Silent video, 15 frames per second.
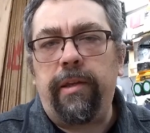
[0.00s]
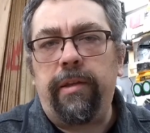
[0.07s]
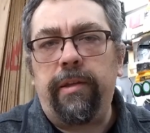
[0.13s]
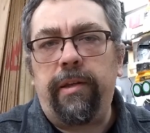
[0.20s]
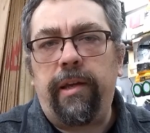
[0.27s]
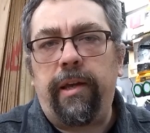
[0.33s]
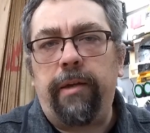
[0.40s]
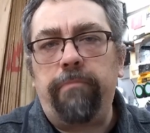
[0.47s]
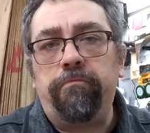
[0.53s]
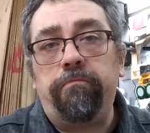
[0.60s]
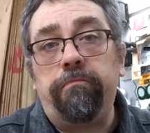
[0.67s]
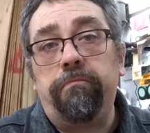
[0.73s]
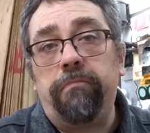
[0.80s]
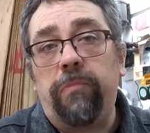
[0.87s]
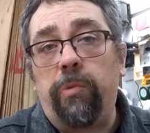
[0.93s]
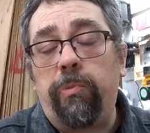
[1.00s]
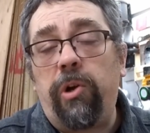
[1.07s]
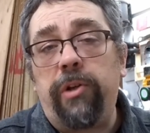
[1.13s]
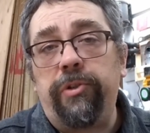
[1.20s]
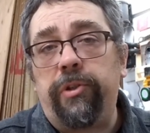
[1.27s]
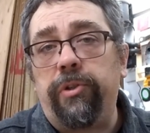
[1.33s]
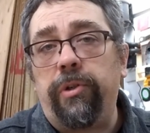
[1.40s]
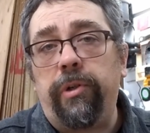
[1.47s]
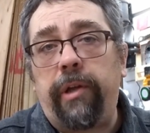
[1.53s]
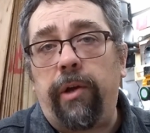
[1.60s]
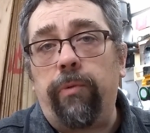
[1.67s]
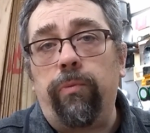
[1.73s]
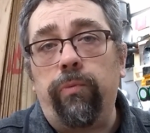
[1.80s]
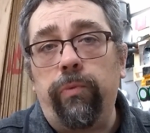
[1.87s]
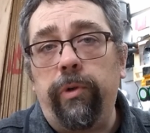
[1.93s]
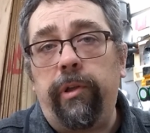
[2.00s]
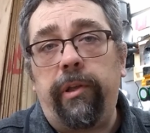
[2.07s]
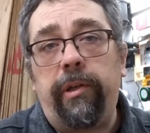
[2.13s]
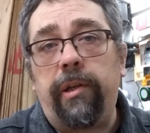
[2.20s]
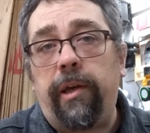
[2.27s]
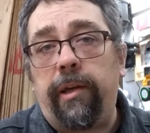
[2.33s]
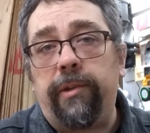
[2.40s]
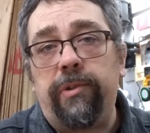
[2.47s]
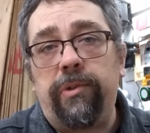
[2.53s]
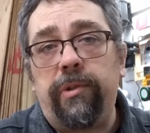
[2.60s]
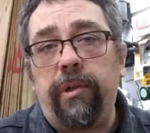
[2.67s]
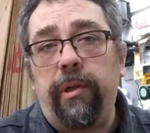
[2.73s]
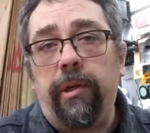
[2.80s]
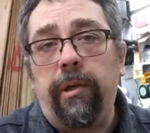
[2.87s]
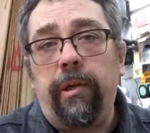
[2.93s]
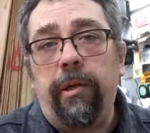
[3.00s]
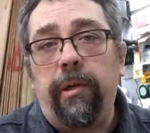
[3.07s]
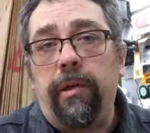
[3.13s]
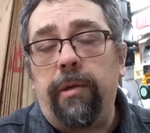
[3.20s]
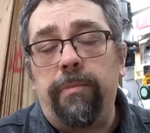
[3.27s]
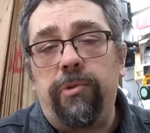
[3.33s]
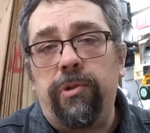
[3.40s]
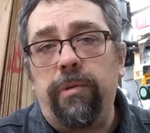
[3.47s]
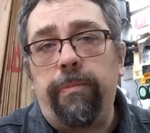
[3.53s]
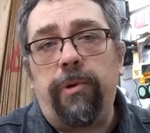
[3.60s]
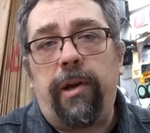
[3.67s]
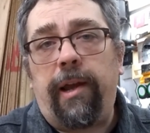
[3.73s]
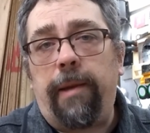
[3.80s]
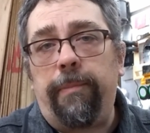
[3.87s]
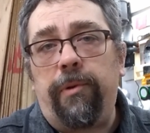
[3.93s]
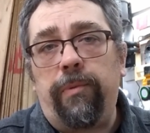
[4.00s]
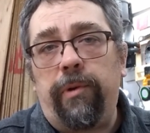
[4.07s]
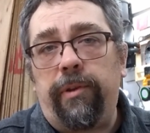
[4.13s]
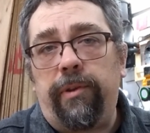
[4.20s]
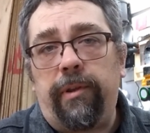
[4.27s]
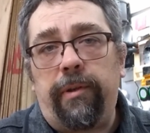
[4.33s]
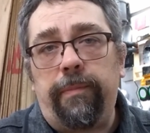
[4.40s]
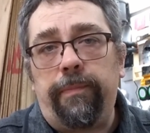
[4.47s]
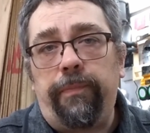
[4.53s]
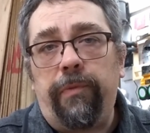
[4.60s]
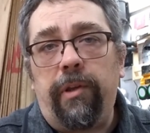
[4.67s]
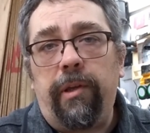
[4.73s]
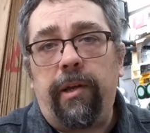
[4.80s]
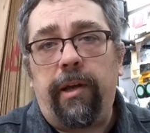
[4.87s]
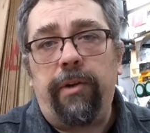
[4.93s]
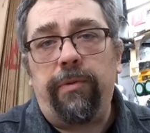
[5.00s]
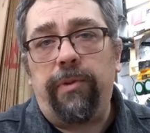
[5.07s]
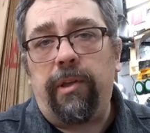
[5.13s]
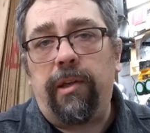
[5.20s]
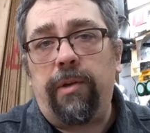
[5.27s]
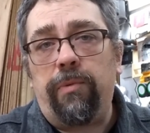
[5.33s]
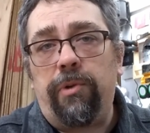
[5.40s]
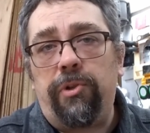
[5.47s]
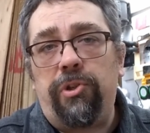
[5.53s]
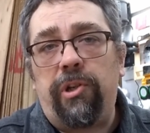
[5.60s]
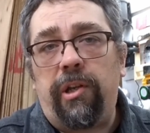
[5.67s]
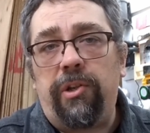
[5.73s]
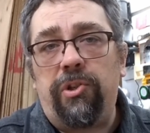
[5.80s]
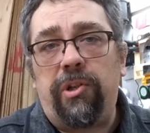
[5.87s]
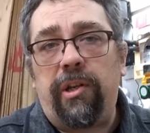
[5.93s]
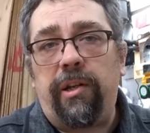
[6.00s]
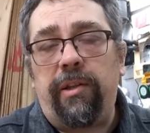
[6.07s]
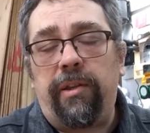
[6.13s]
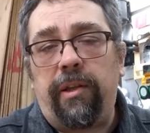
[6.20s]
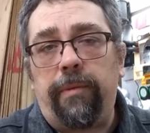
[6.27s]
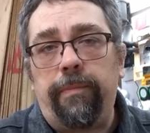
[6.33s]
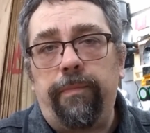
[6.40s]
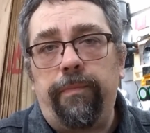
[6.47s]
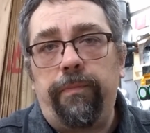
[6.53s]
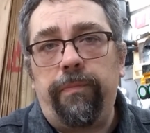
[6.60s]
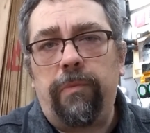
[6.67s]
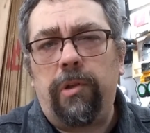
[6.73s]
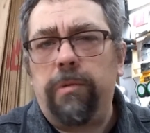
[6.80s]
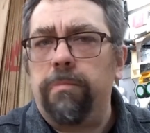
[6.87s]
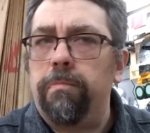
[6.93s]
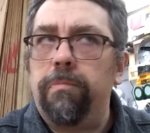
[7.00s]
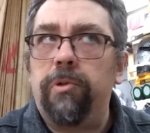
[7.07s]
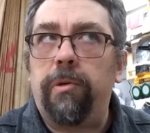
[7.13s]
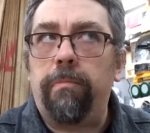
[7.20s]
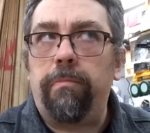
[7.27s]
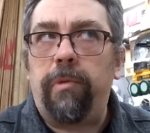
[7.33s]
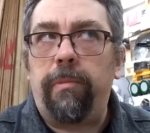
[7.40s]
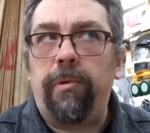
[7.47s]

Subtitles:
the end of the day, the project turned out really nice. I'm super happy with it. I don't think I would have changed anything, except